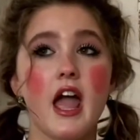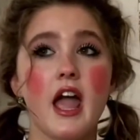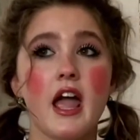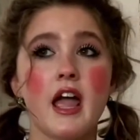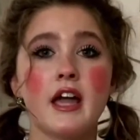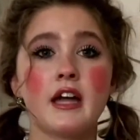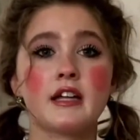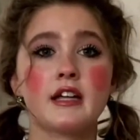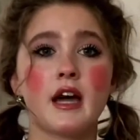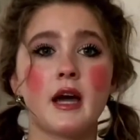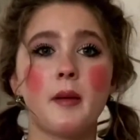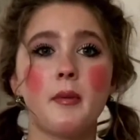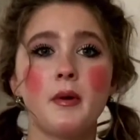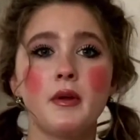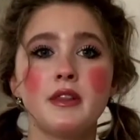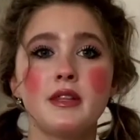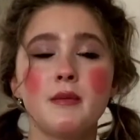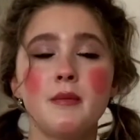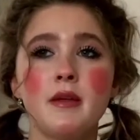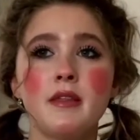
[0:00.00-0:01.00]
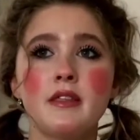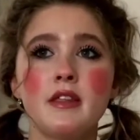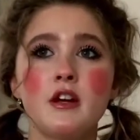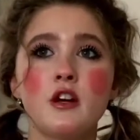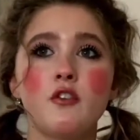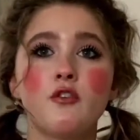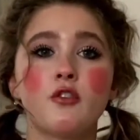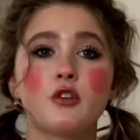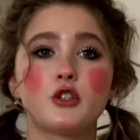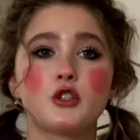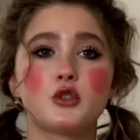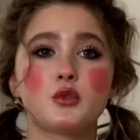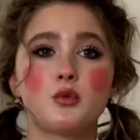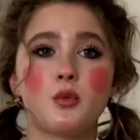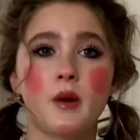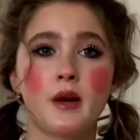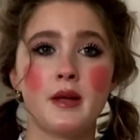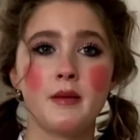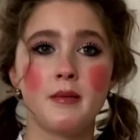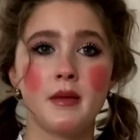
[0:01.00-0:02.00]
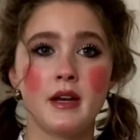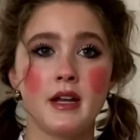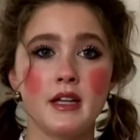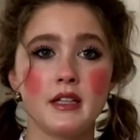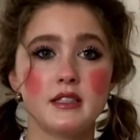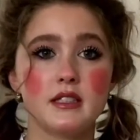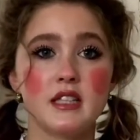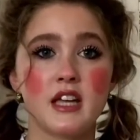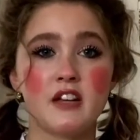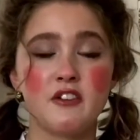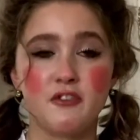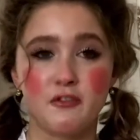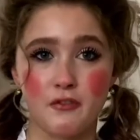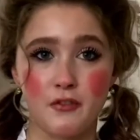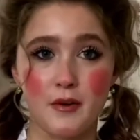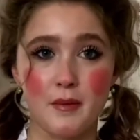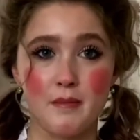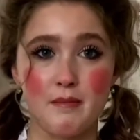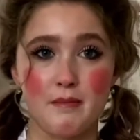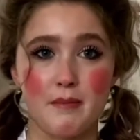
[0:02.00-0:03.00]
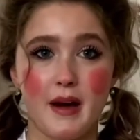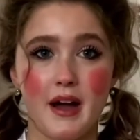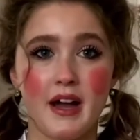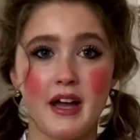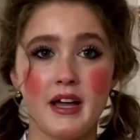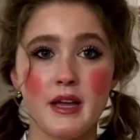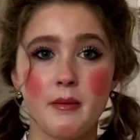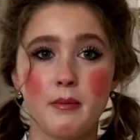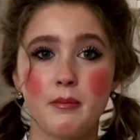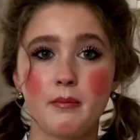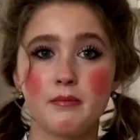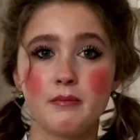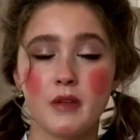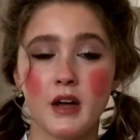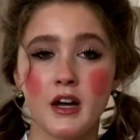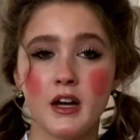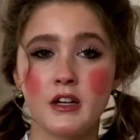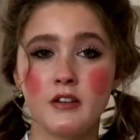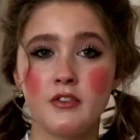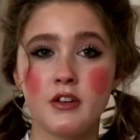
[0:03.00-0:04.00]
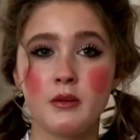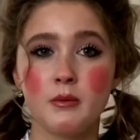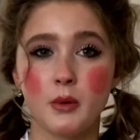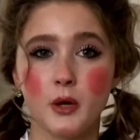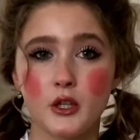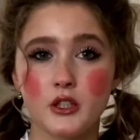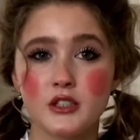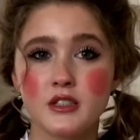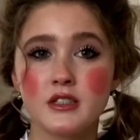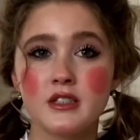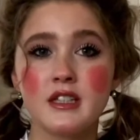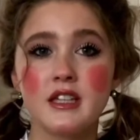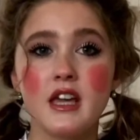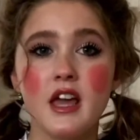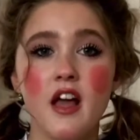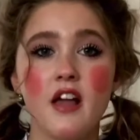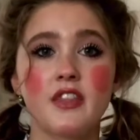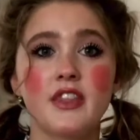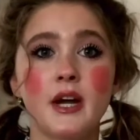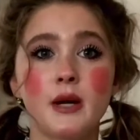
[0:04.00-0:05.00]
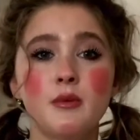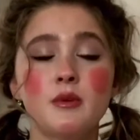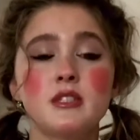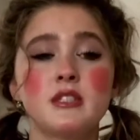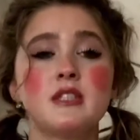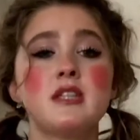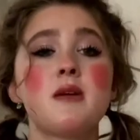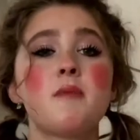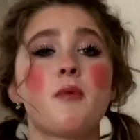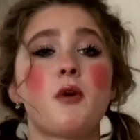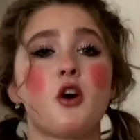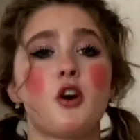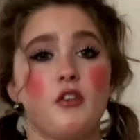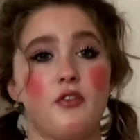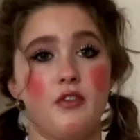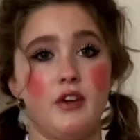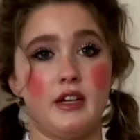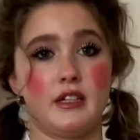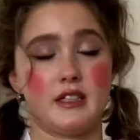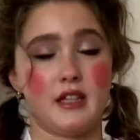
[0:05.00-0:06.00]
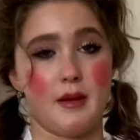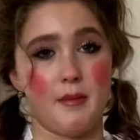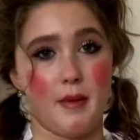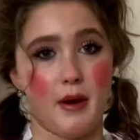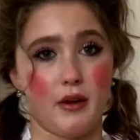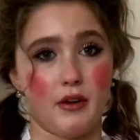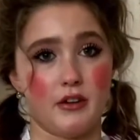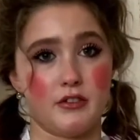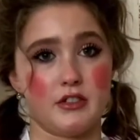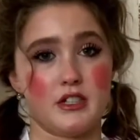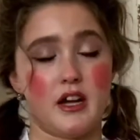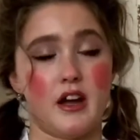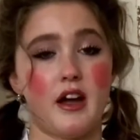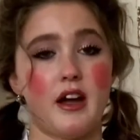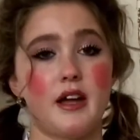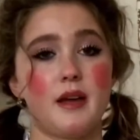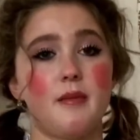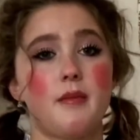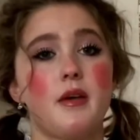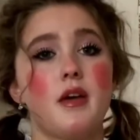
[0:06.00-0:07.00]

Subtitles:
And I put them in there for 20 minutes, and for my oven personally, that was the perfect amount of time.